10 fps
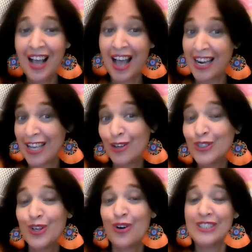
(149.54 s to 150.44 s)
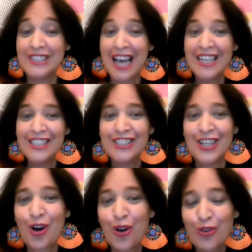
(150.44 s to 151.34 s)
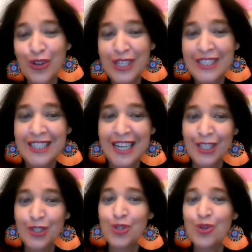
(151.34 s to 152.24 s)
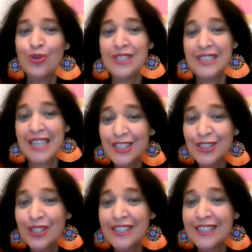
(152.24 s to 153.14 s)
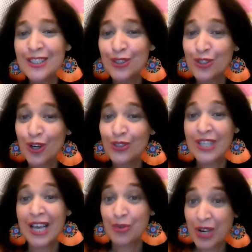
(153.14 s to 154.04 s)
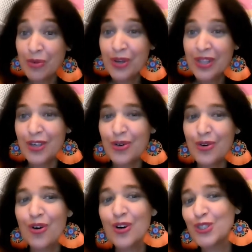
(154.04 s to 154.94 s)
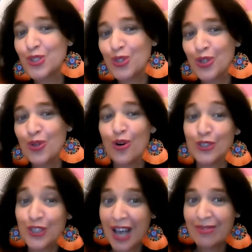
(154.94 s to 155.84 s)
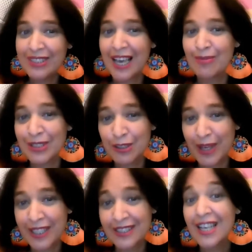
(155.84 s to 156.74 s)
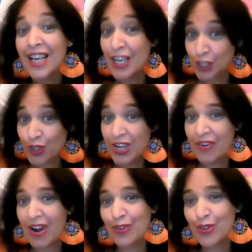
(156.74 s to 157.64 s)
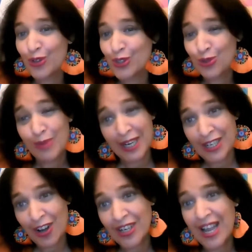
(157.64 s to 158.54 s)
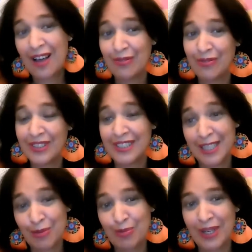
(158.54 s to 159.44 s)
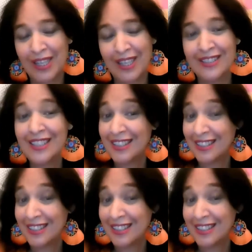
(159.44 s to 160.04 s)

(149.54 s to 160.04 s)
And I also challenge all of you listening do you tend to listen to those agreeing with you, or do you also have time and space to hear out those who may not have the same opinion?